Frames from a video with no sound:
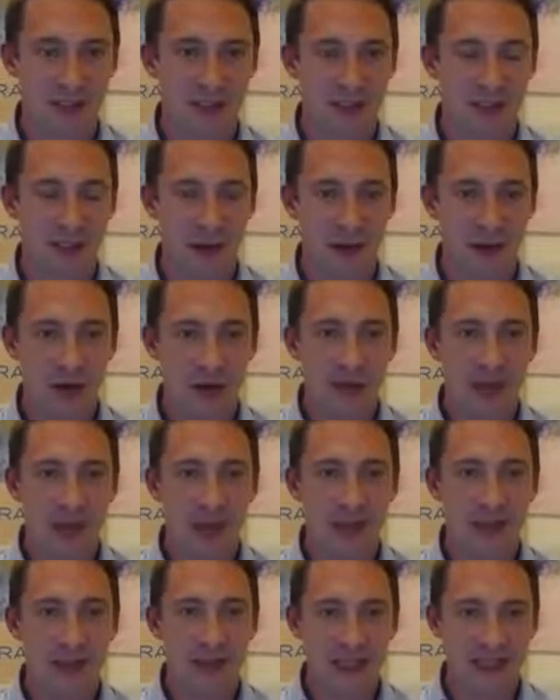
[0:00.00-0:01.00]
So
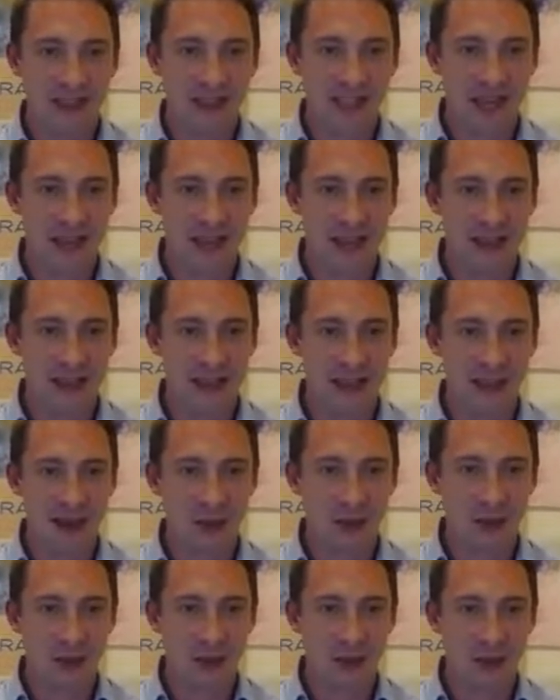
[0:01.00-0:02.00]
I think again that
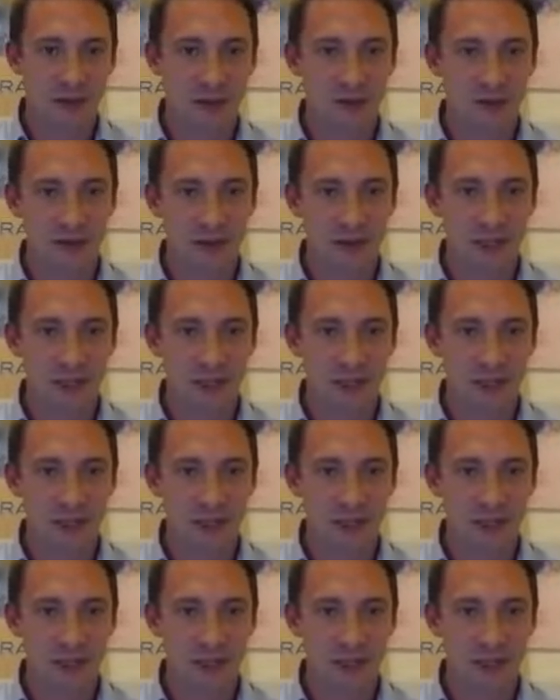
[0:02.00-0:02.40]
will